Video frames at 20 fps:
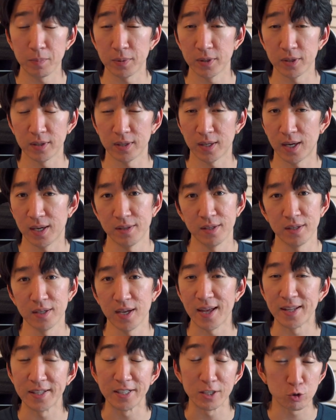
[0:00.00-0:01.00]
but I think
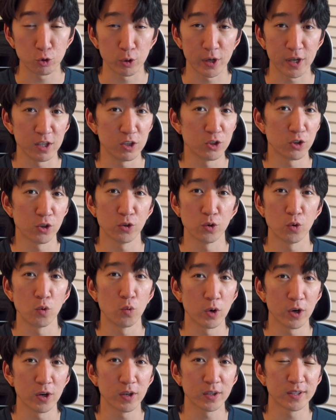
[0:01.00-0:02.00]
any trading journal
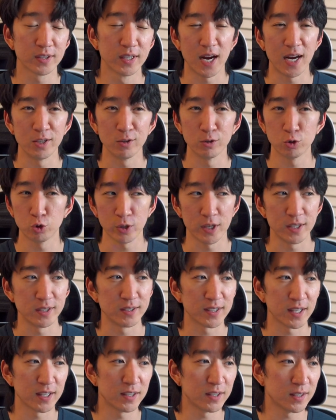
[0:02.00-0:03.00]
works. I know
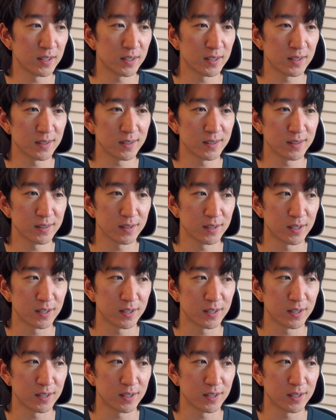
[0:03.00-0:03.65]
TradeZella